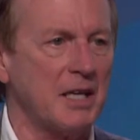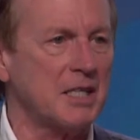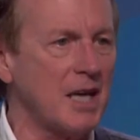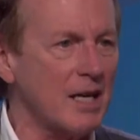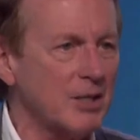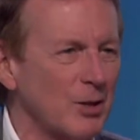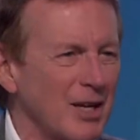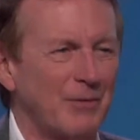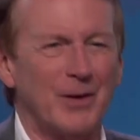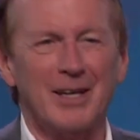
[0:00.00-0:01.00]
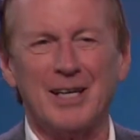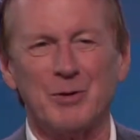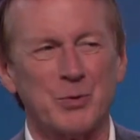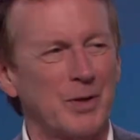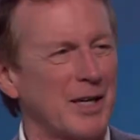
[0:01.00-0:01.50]
He's got to toe the line." I felt like I
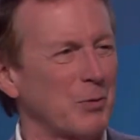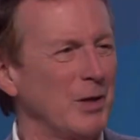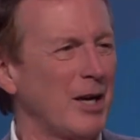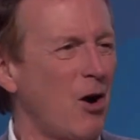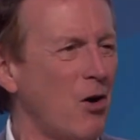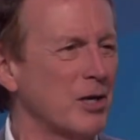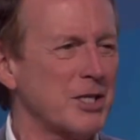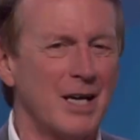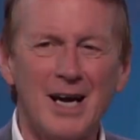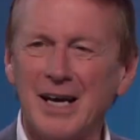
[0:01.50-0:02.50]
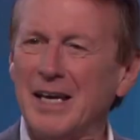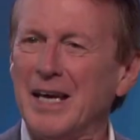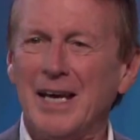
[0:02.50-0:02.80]
was with like a really harsh guy.